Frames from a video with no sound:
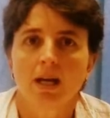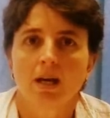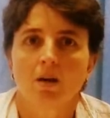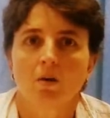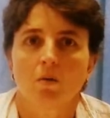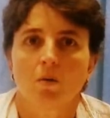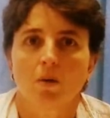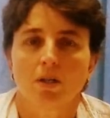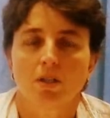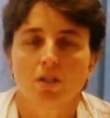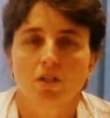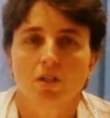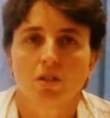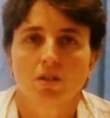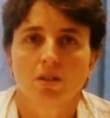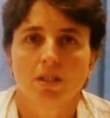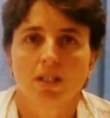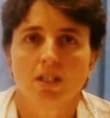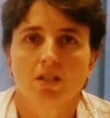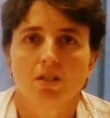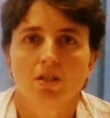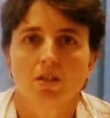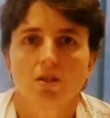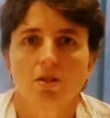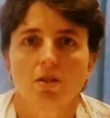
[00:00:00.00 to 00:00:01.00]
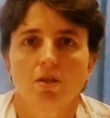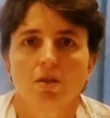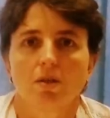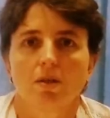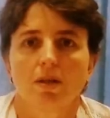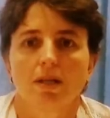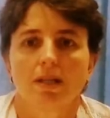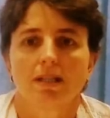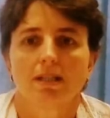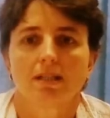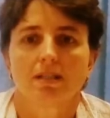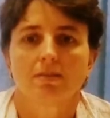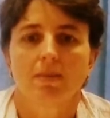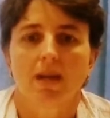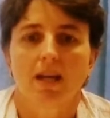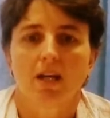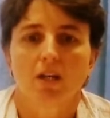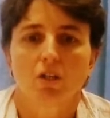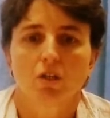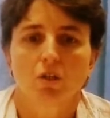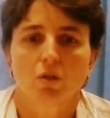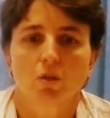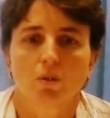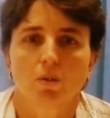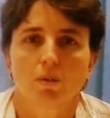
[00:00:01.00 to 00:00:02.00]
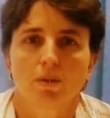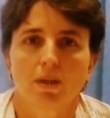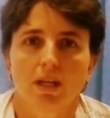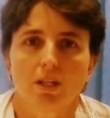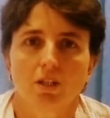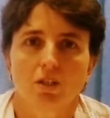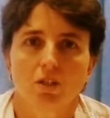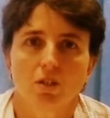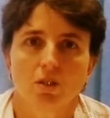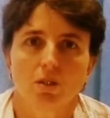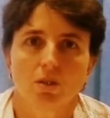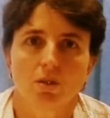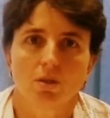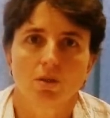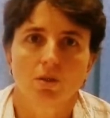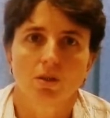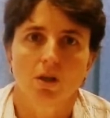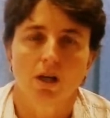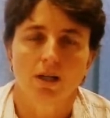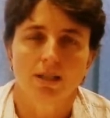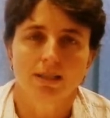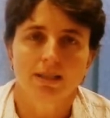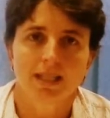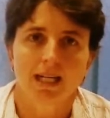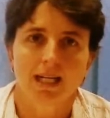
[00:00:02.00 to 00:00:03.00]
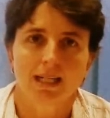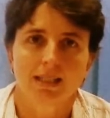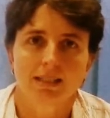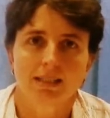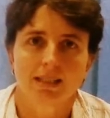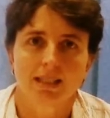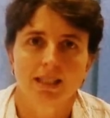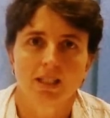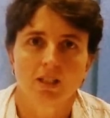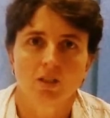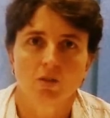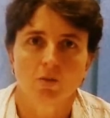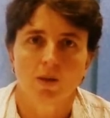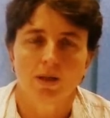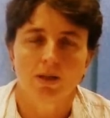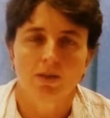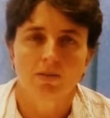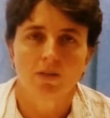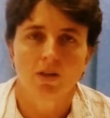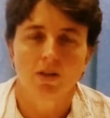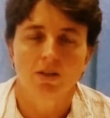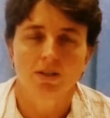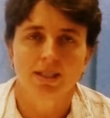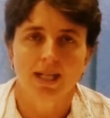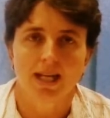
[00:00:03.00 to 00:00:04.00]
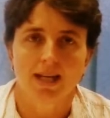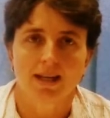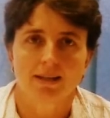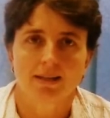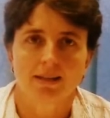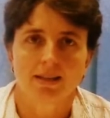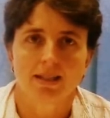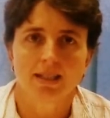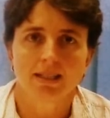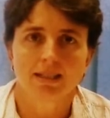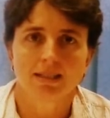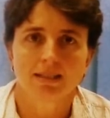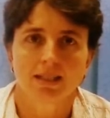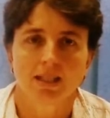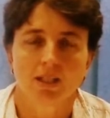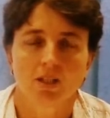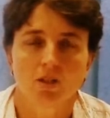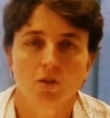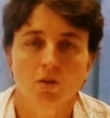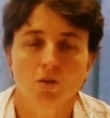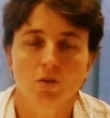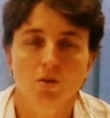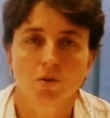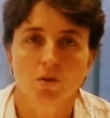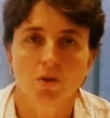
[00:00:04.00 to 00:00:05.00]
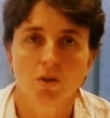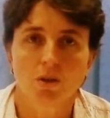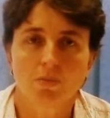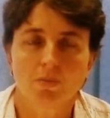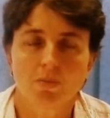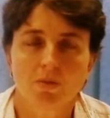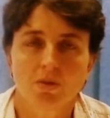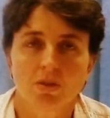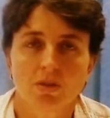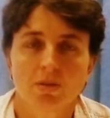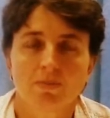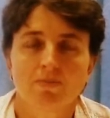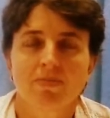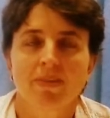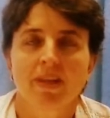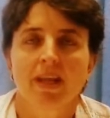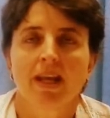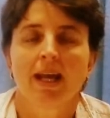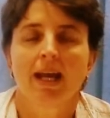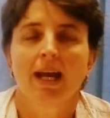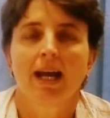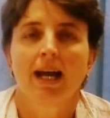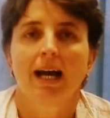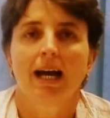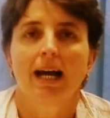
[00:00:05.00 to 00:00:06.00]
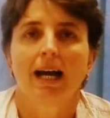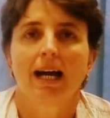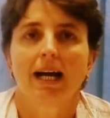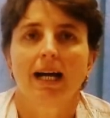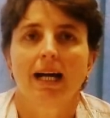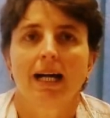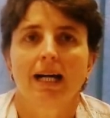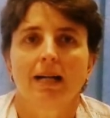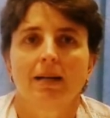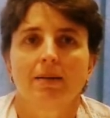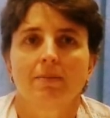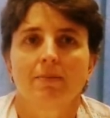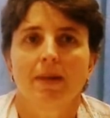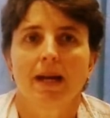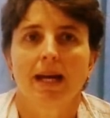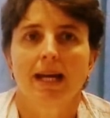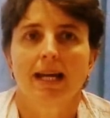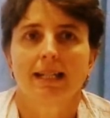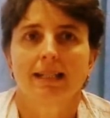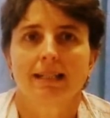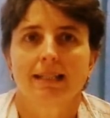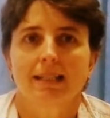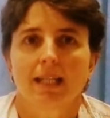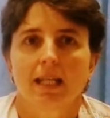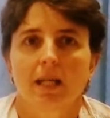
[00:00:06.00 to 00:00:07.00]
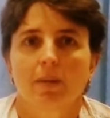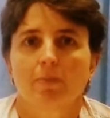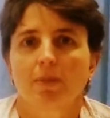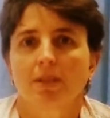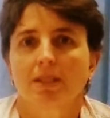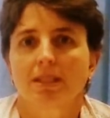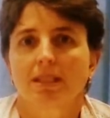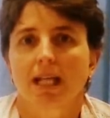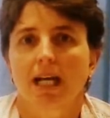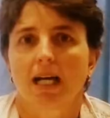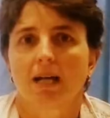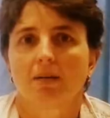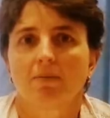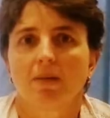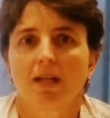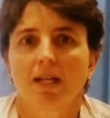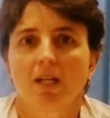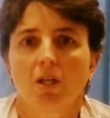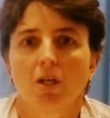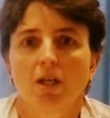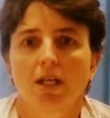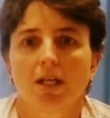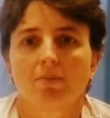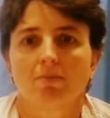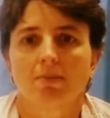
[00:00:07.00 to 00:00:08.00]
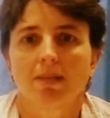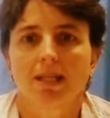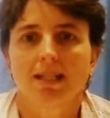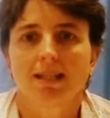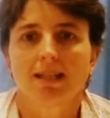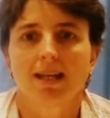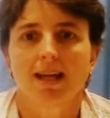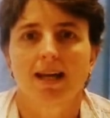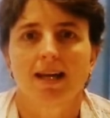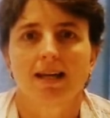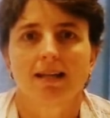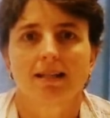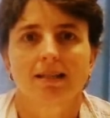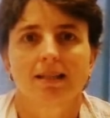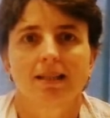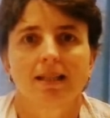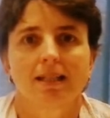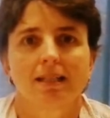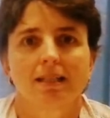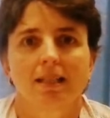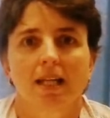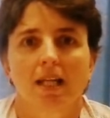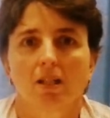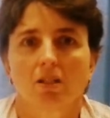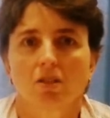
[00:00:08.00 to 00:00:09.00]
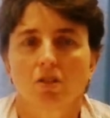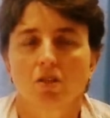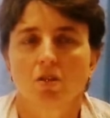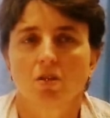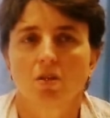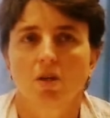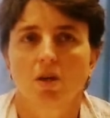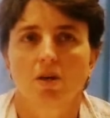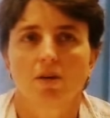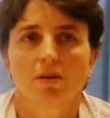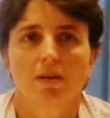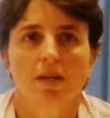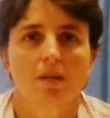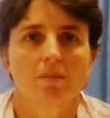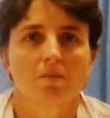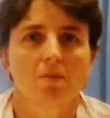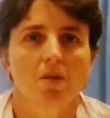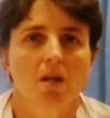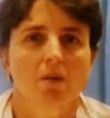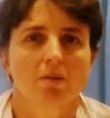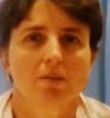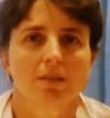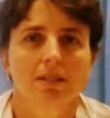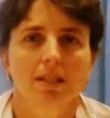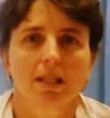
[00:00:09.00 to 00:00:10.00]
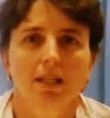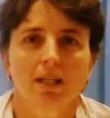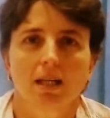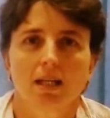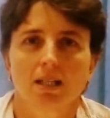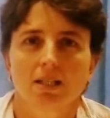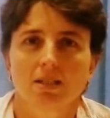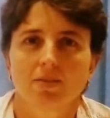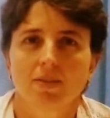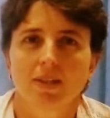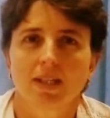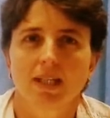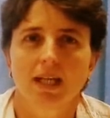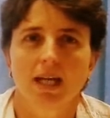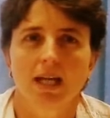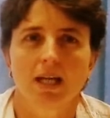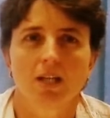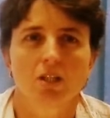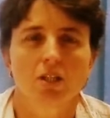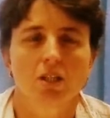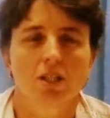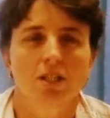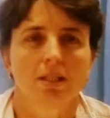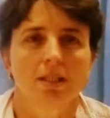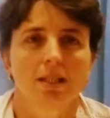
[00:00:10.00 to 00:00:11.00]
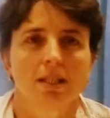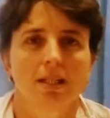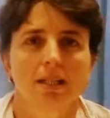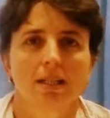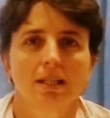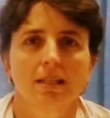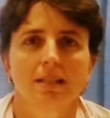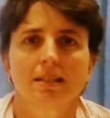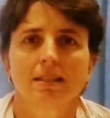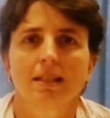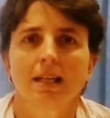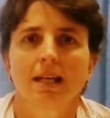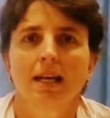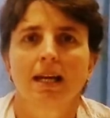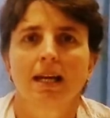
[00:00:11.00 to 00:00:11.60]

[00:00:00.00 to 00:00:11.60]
What you need to do is make sure that you contact each one of those athletes in your groups and set up a time where you can meet the athlete, get to know them, know what their classification is,